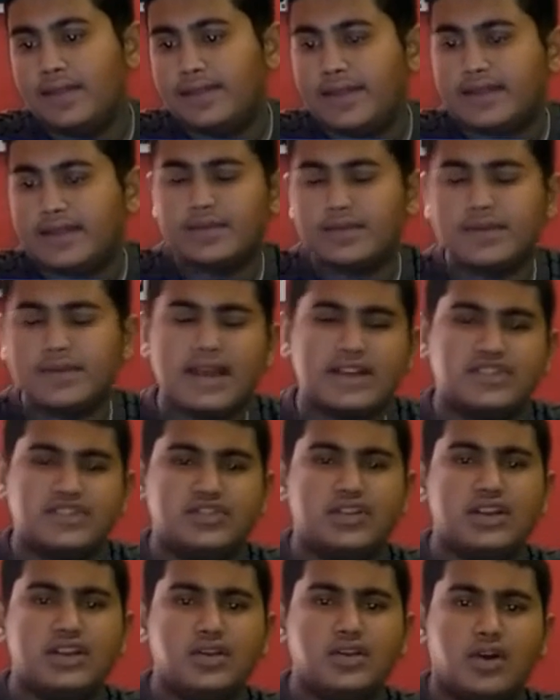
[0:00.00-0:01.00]
This was
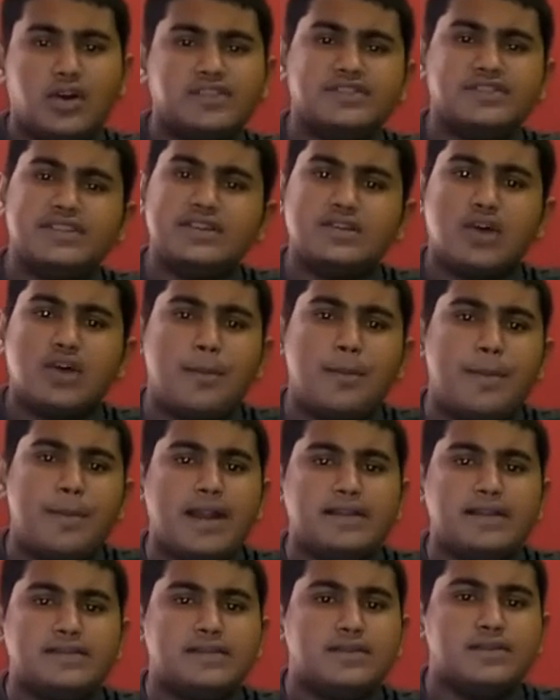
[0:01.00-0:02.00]
actually launched in
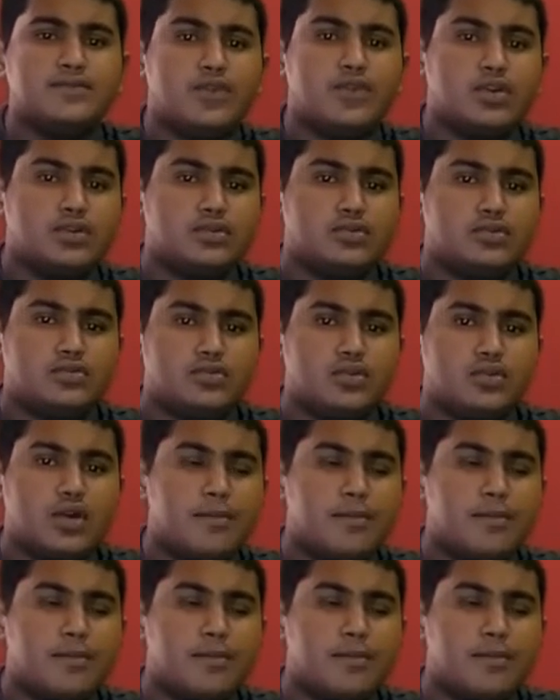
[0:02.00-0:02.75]
comparison for to